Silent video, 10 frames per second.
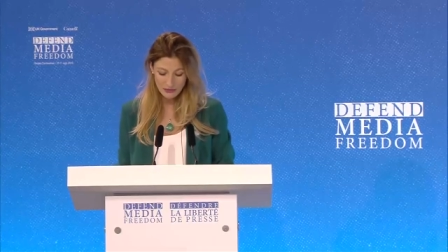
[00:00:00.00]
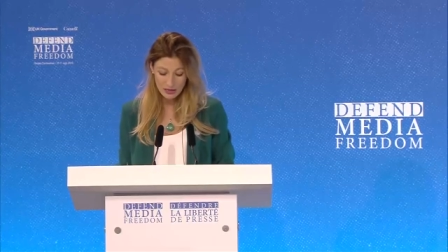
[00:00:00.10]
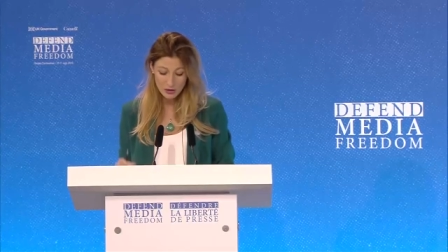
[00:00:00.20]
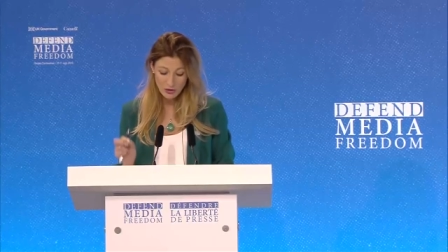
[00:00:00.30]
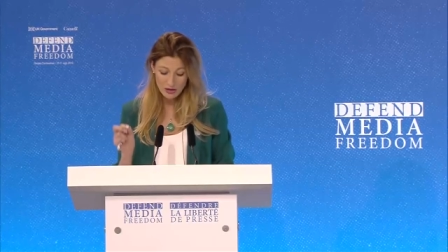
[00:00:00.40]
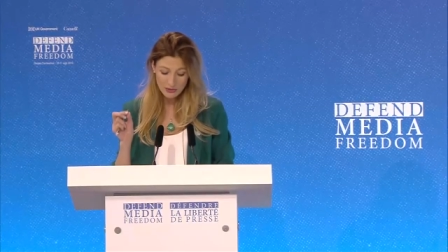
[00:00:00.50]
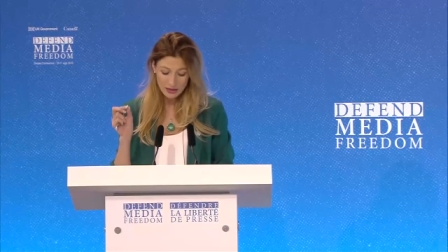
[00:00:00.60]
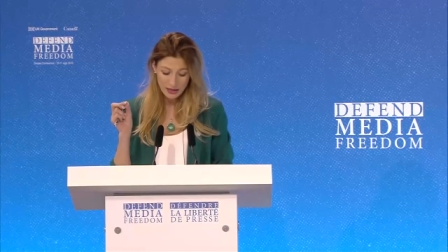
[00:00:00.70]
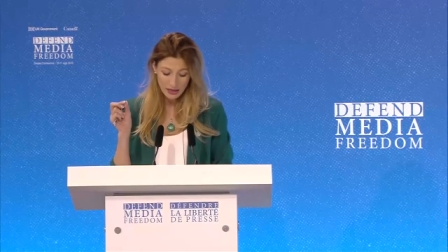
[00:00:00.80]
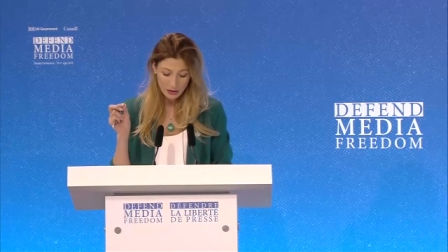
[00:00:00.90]
In
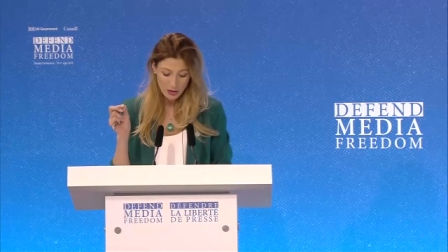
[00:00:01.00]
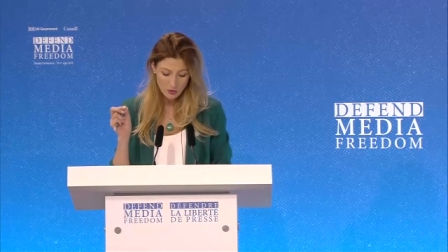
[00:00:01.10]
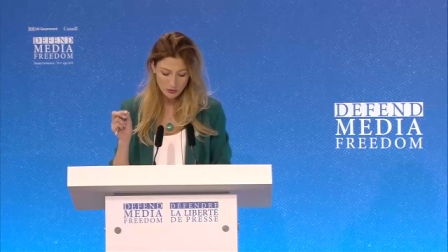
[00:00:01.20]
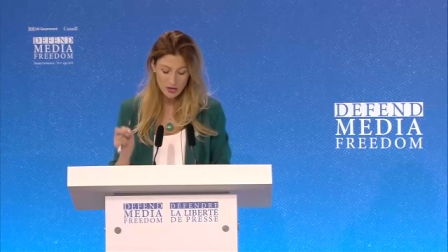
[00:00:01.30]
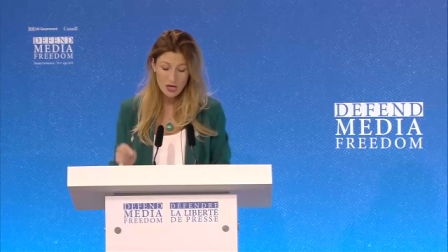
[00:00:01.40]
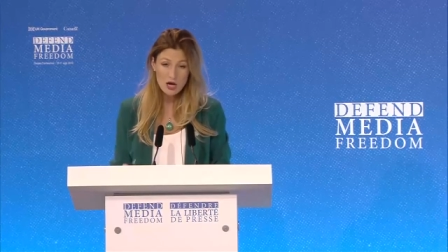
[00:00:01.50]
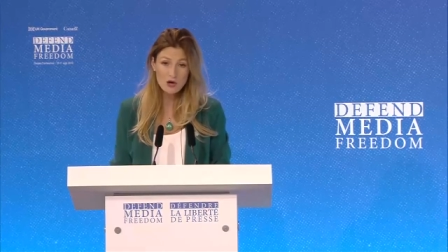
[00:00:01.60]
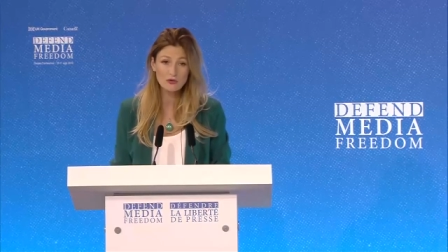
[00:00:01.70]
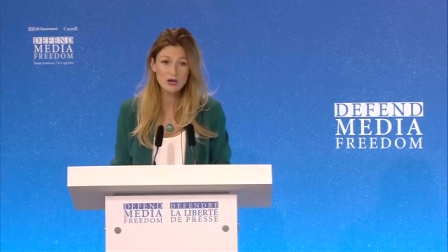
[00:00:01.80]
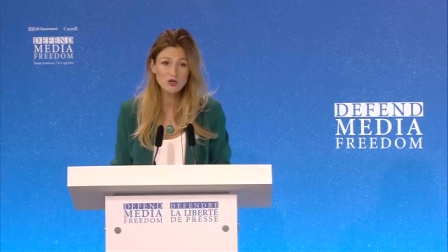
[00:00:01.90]
Crimea alone,
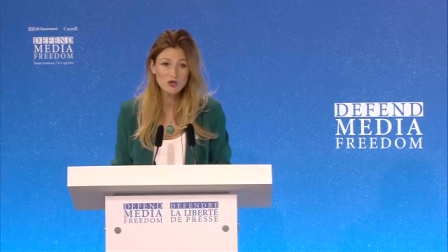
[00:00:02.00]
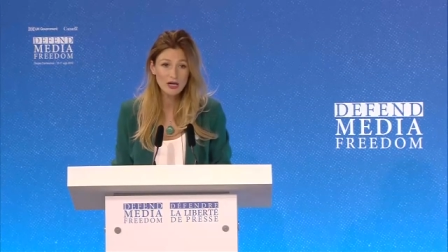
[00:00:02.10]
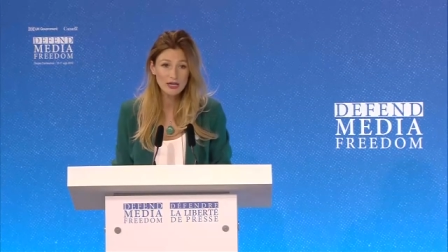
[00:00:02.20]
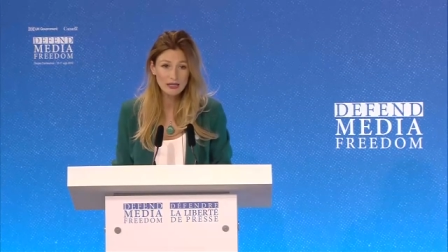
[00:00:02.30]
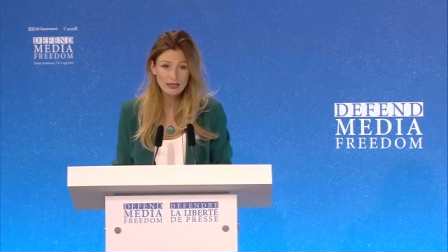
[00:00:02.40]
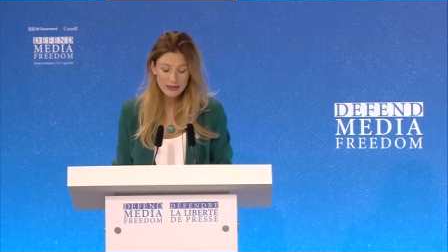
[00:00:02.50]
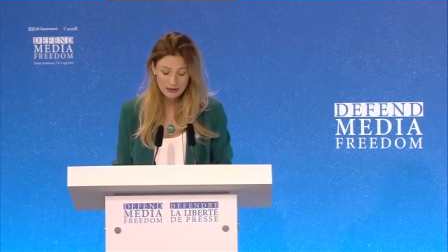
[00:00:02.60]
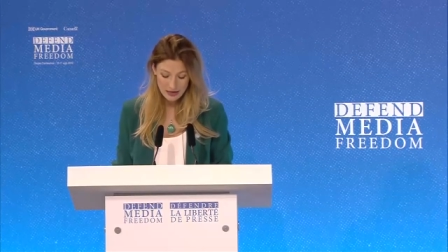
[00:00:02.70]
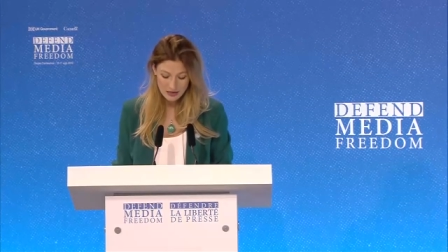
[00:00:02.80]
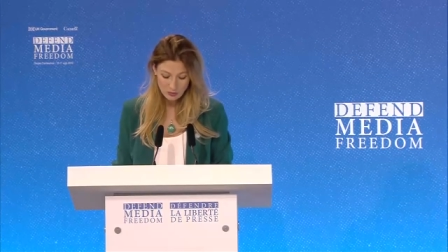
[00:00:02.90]
Russia
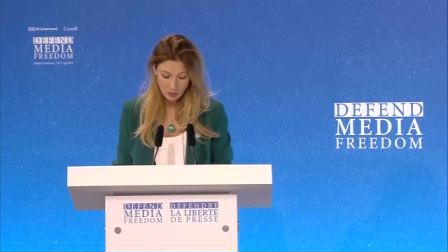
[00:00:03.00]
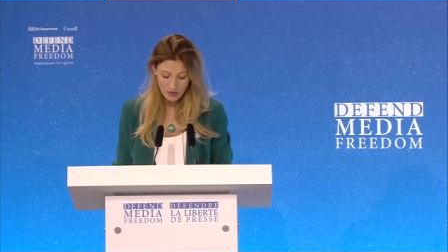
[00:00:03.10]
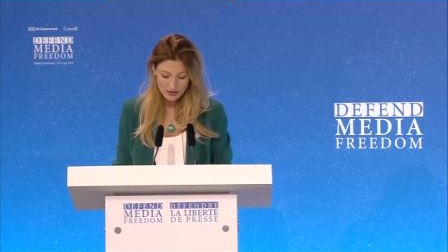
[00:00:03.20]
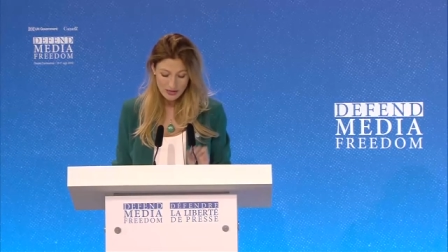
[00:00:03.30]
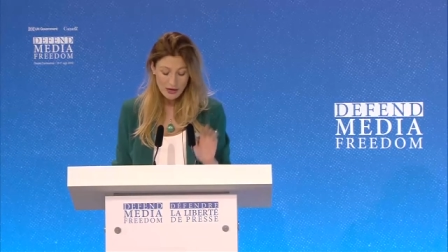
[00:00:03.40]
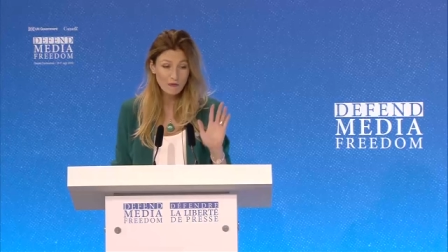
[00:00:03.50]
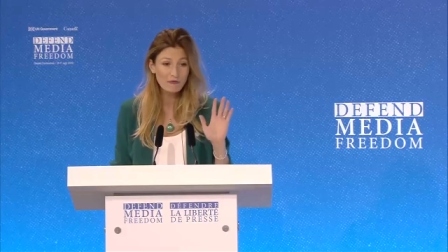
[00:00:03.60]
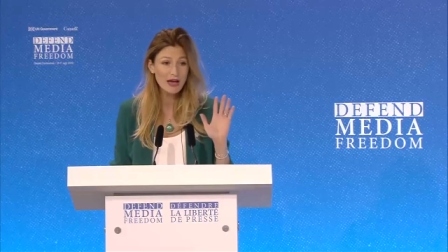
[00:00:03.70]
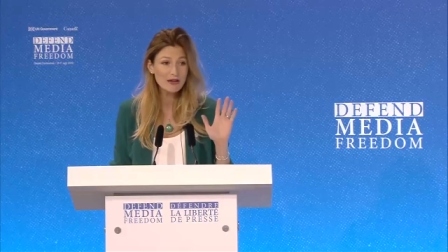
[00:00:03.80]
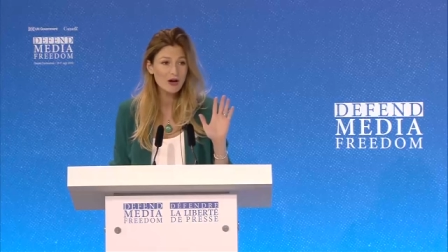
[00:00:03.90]
illegally exploits
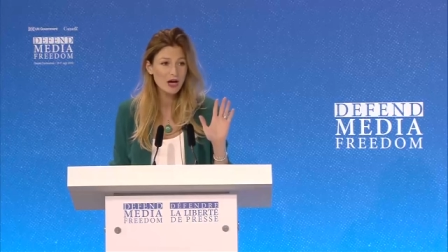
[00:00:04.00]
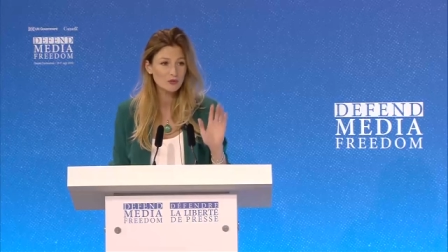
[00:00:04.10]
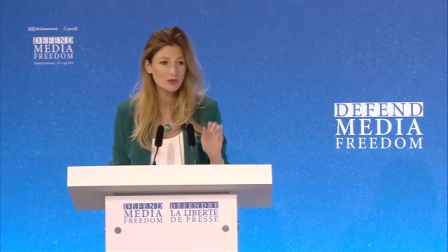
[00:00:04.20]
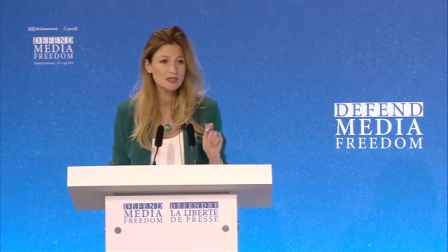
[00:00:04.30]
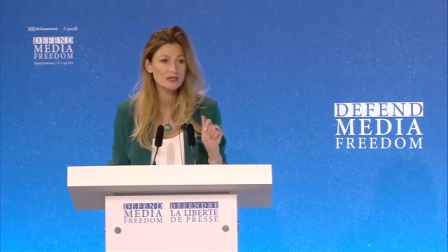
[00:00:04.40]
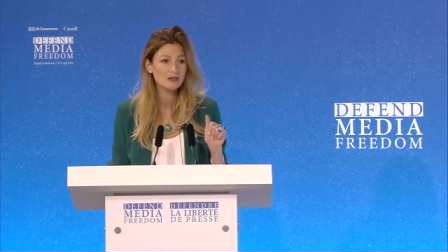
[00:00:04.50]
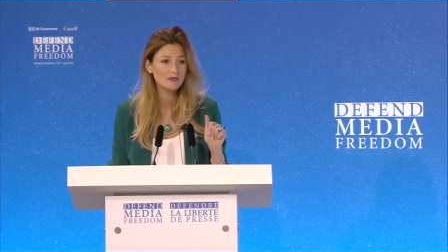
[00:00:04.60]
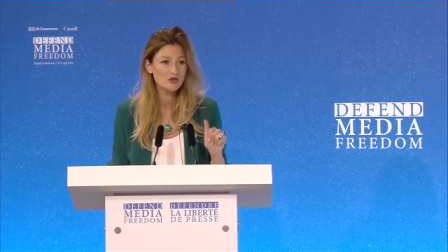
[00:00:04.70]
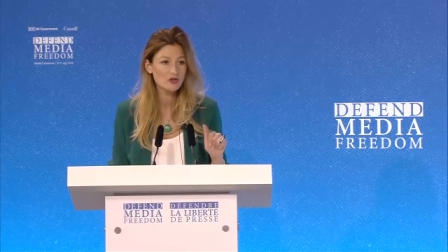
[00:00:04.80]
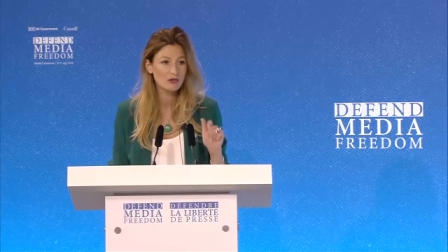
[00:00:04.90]
500
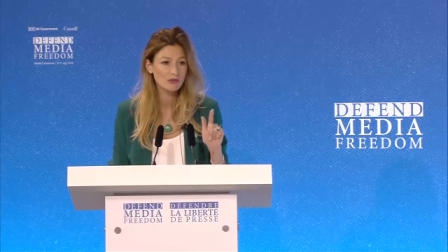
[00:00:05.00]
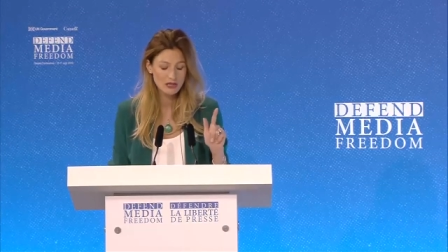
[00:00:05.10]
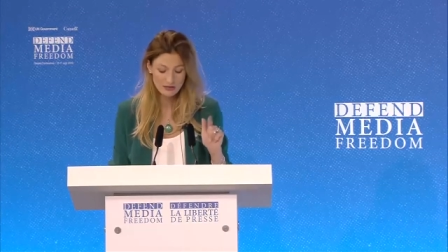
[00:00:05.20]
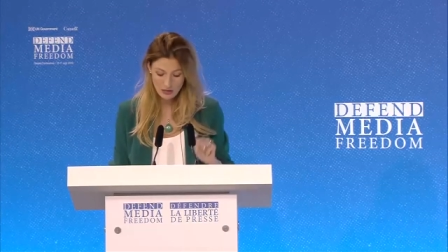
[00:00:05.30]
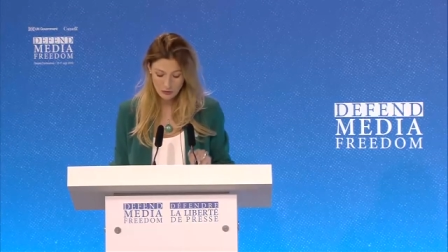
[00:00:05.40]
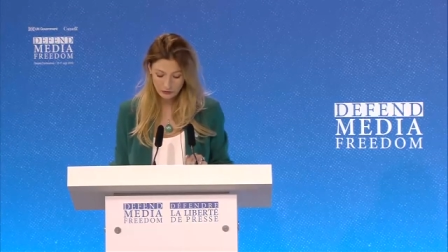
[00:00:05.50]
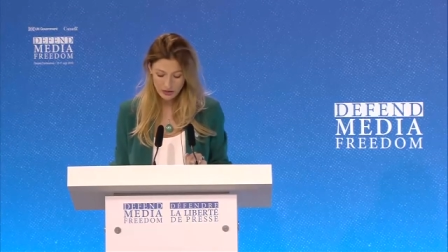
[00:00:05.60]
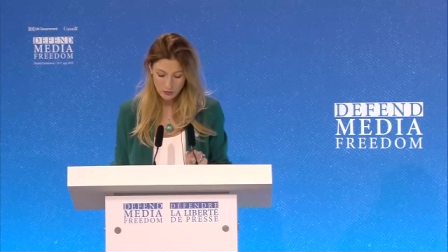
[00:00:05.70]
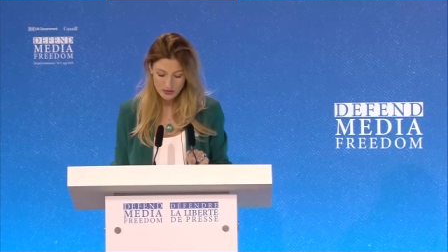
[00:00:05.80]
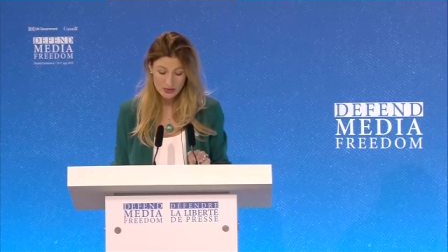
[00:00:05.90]
television and radio
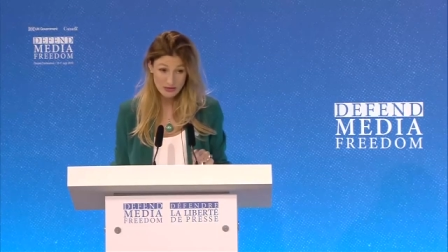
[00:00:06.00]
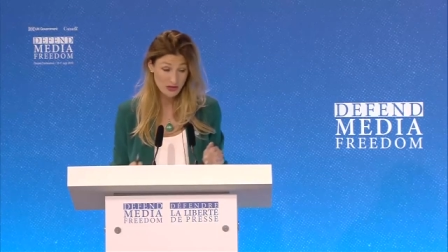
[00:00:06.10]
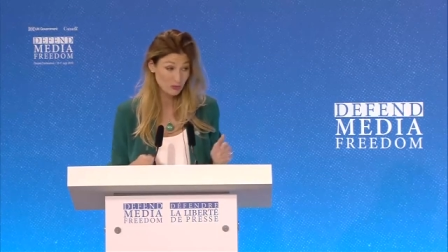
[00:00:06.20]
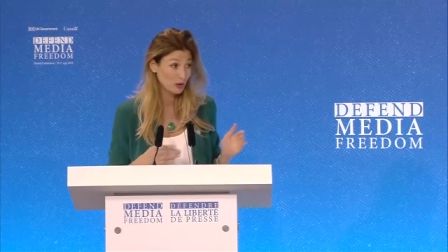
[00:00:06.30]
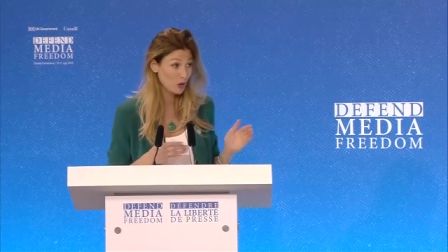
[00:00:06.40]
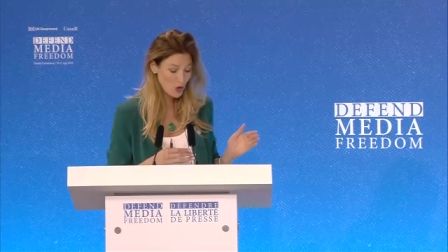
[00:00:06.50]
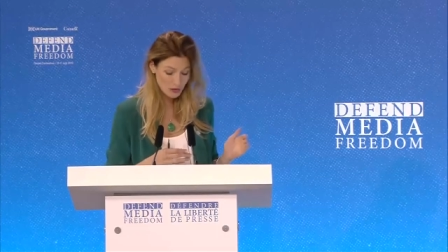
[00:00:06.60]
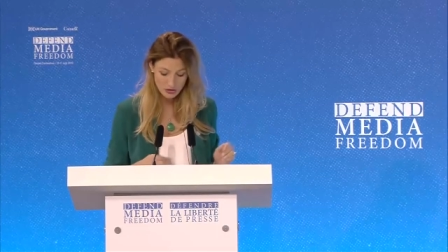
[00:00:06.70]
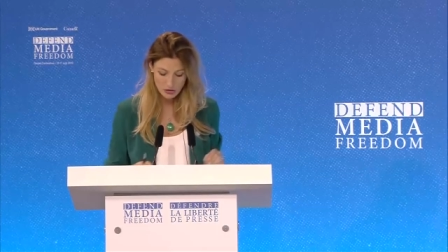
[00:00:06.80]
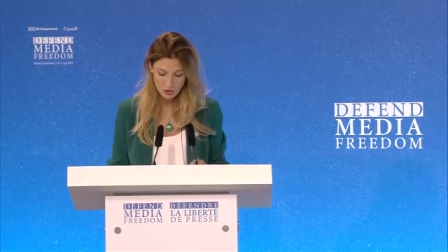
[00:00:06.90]
frequencies that
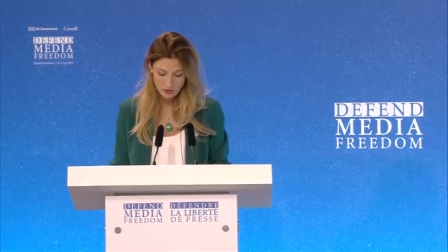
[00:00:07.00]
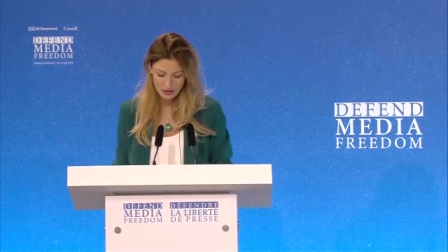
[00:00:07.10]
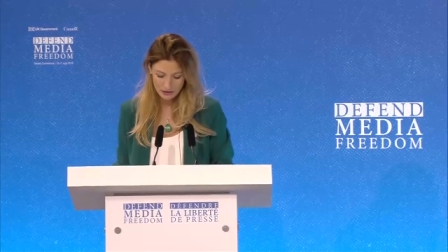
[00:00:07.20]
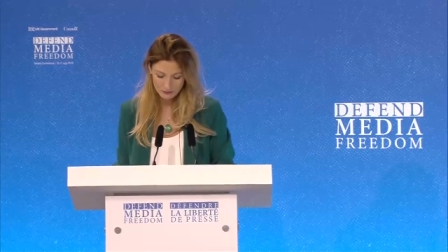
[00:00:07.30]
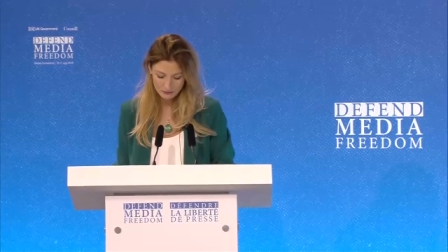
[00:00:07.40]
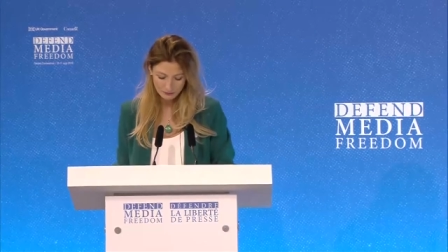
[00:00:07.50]
belong to Ukraine.